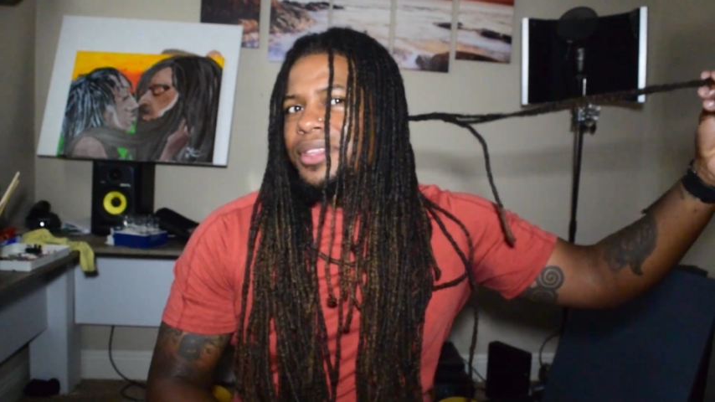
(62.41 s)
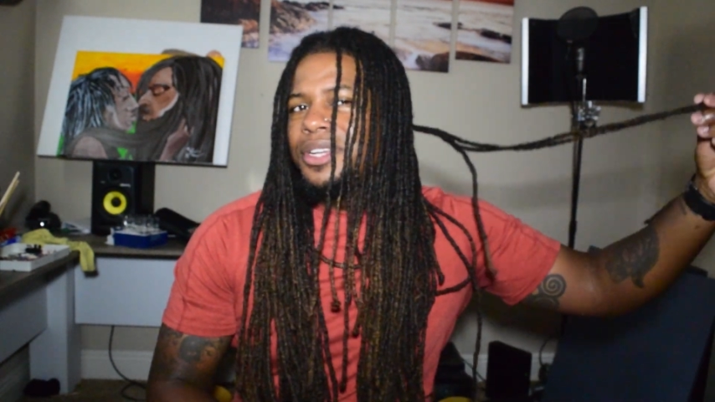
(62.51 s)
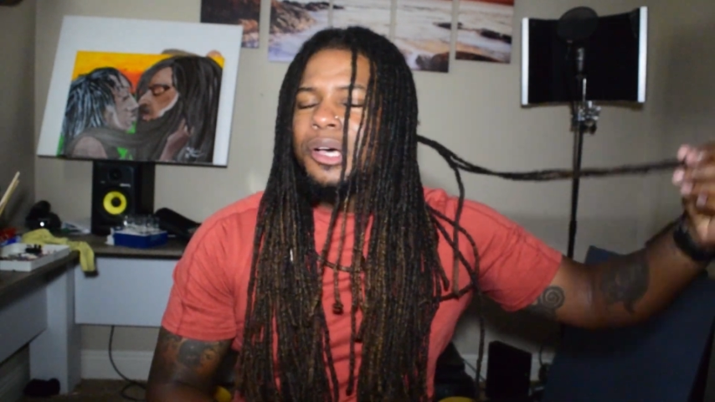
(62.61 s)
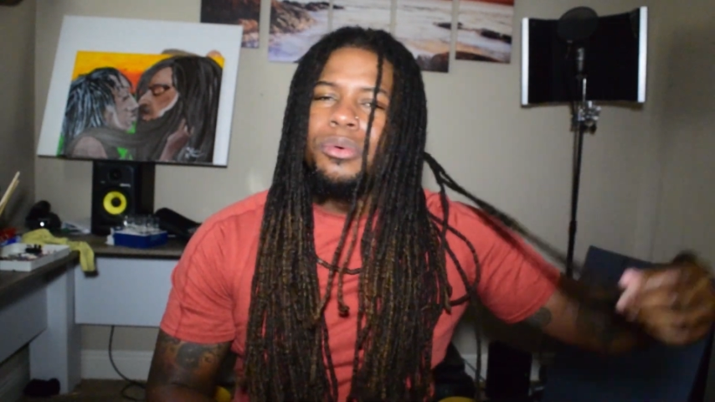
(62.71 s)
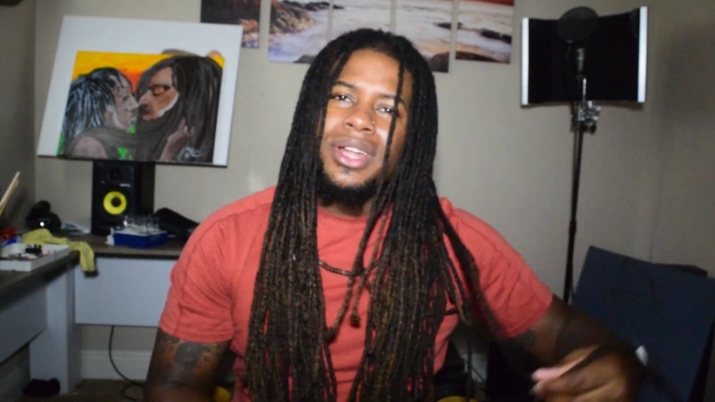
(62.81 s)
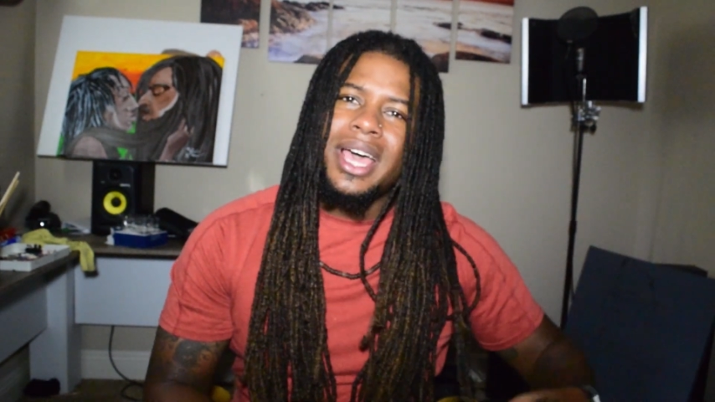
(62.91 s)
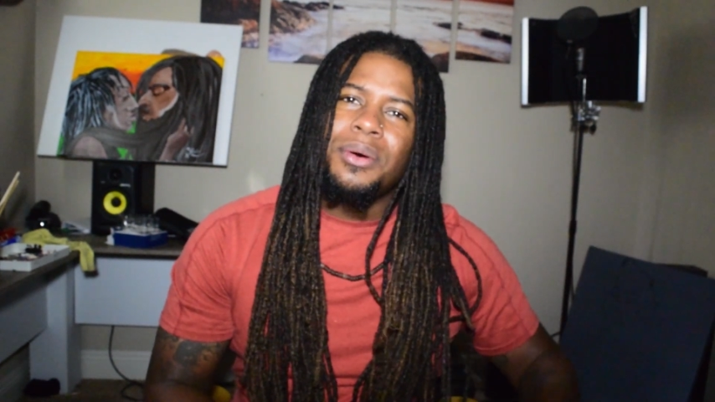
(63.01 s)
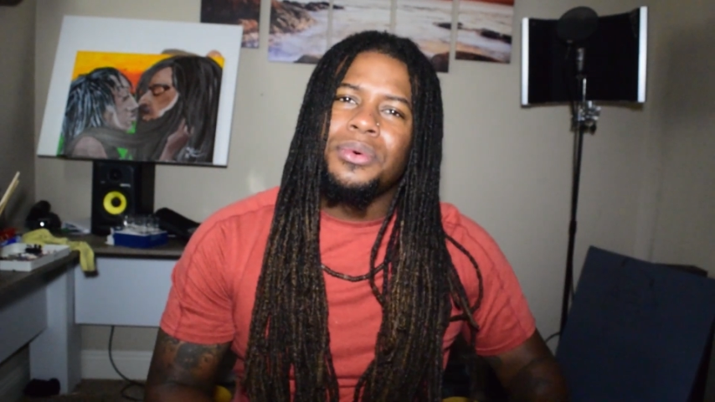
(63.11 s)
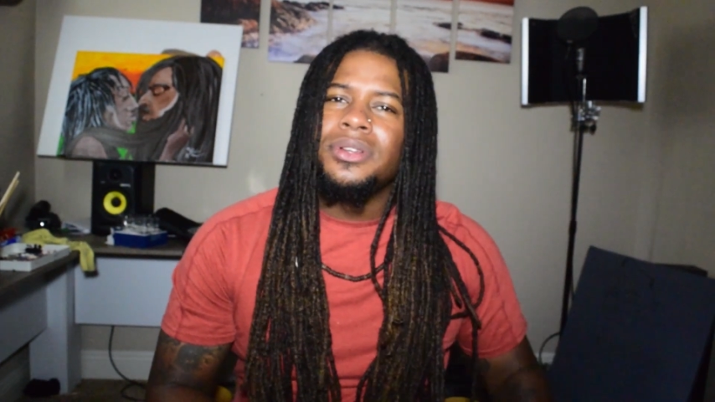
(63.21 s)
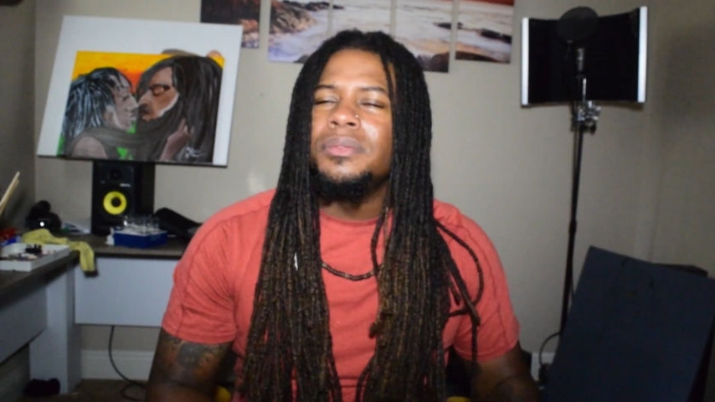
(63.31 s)
to double that
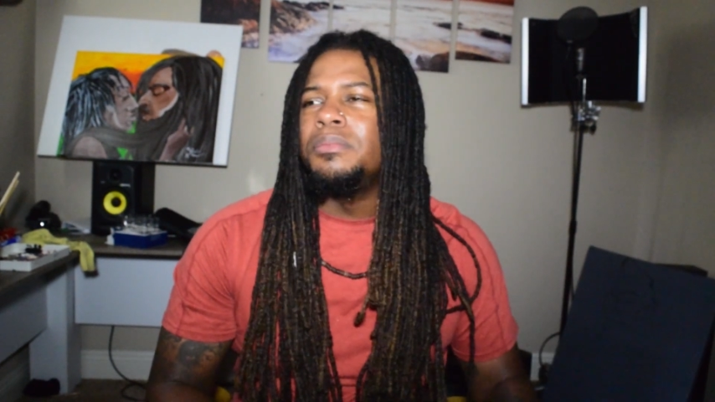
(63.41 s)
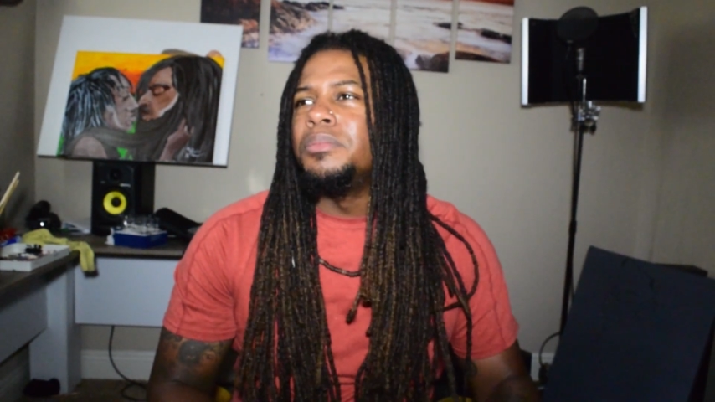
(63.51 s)
one.